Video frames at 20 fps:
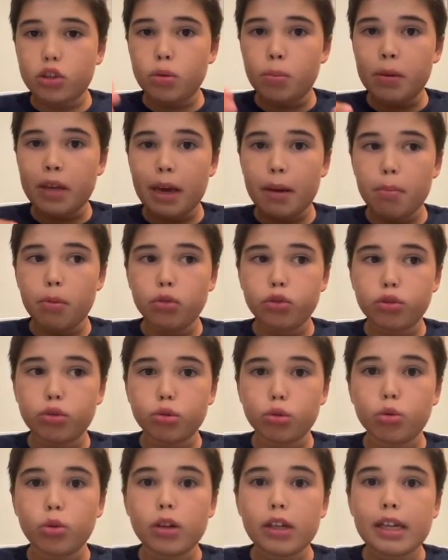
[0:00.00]
to be able
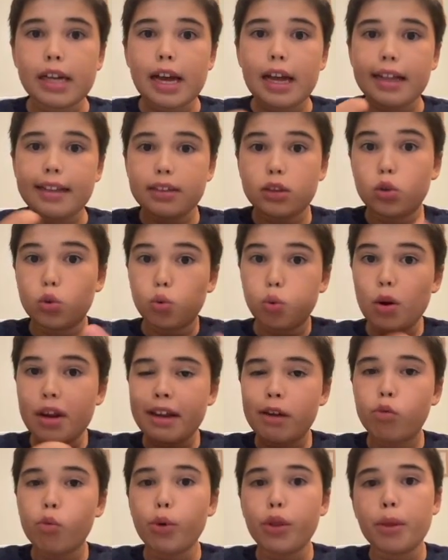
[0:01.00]
to
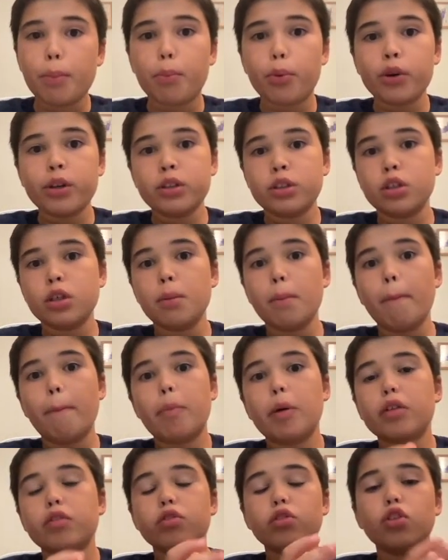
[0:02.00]
tweak with the printer
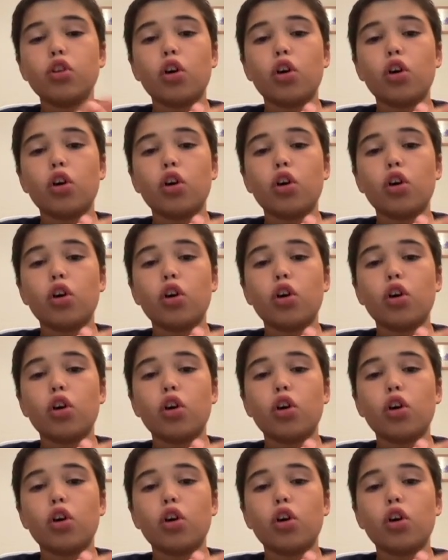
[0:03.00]
but